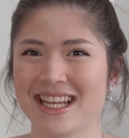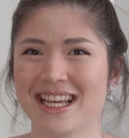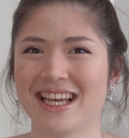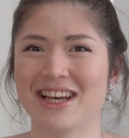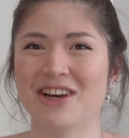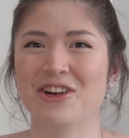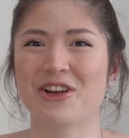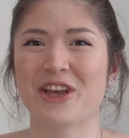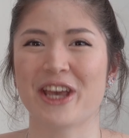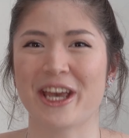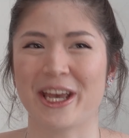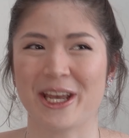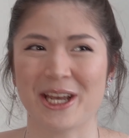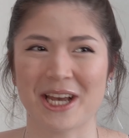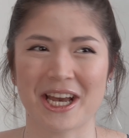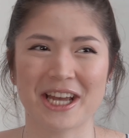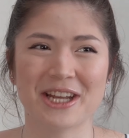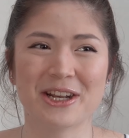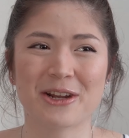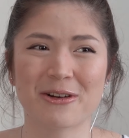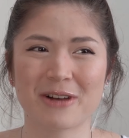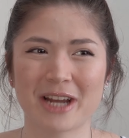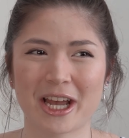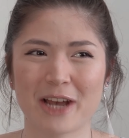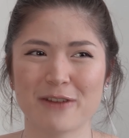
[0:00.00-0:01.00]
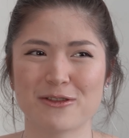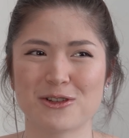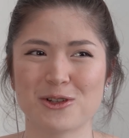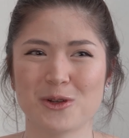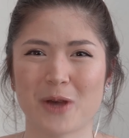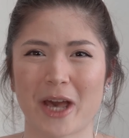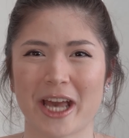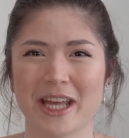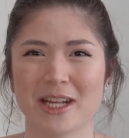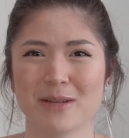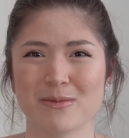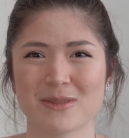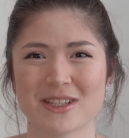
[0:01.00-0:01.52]
Okay, I know I have two
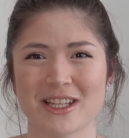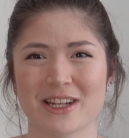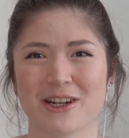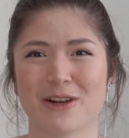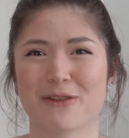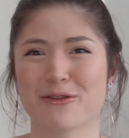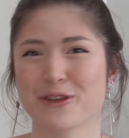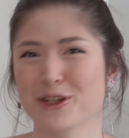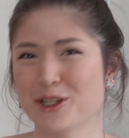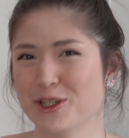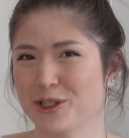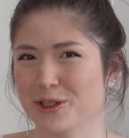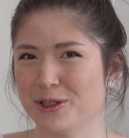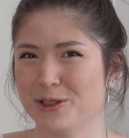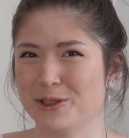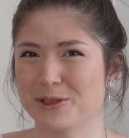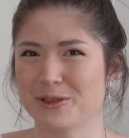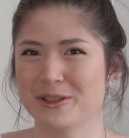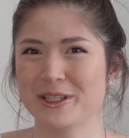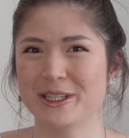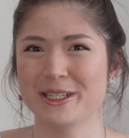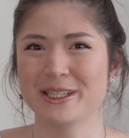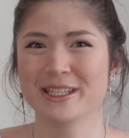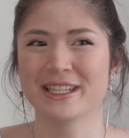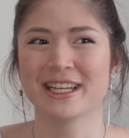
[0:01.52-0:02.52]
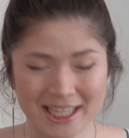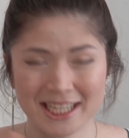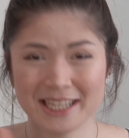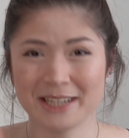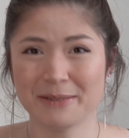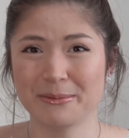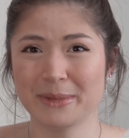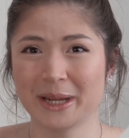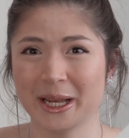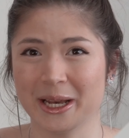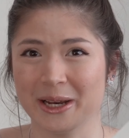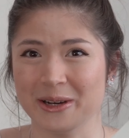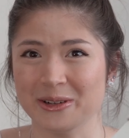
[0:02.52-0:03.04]
items that are for children. Hear
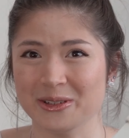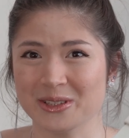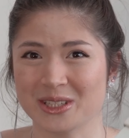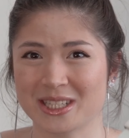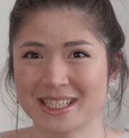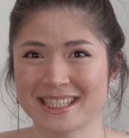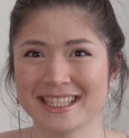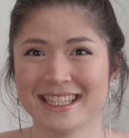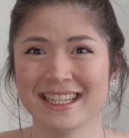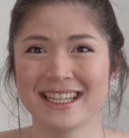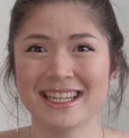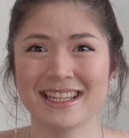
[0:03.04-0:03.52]
me out.